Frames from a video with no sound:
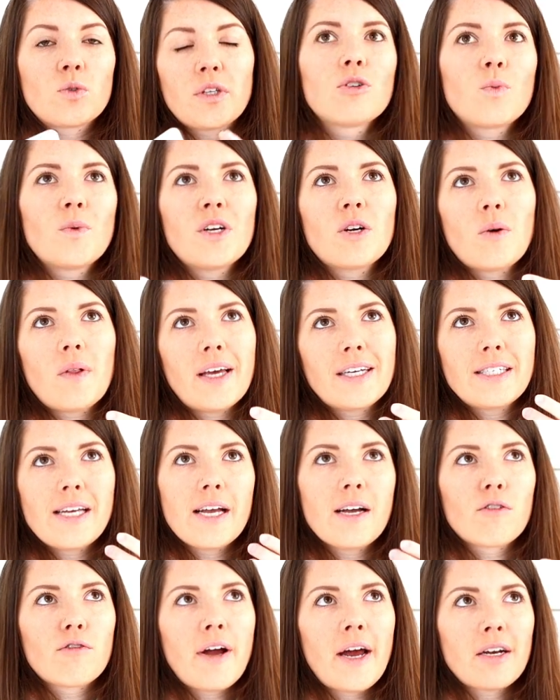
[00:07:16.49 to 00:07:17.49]
You know, we don't like
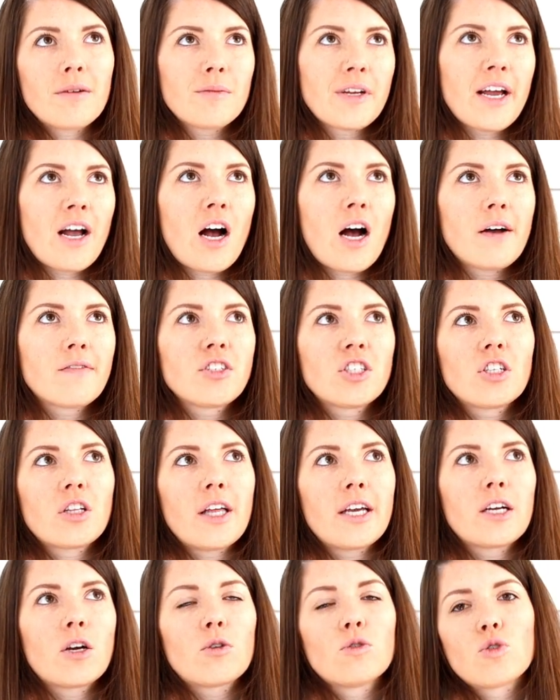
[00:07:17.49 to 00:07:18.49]
take a random day off to
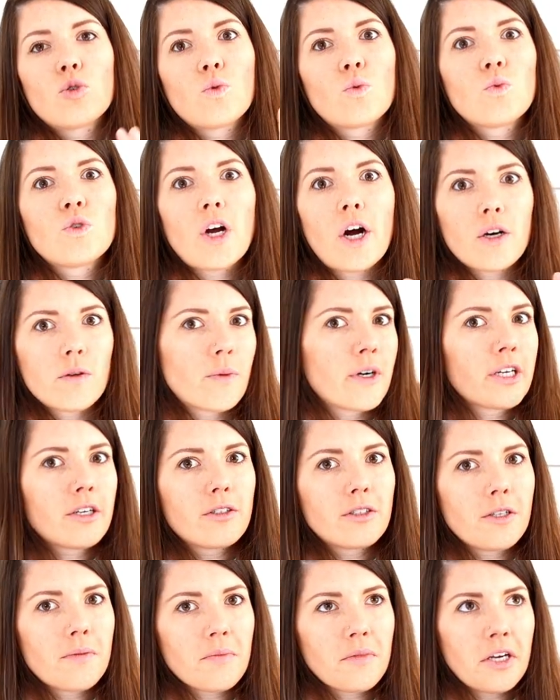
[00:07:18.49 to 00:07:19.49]
like go do yard work
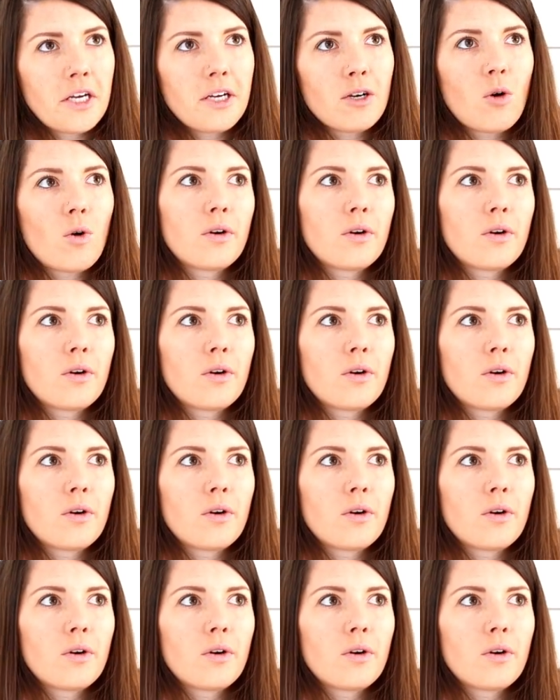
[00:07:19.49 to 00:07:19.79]
or something,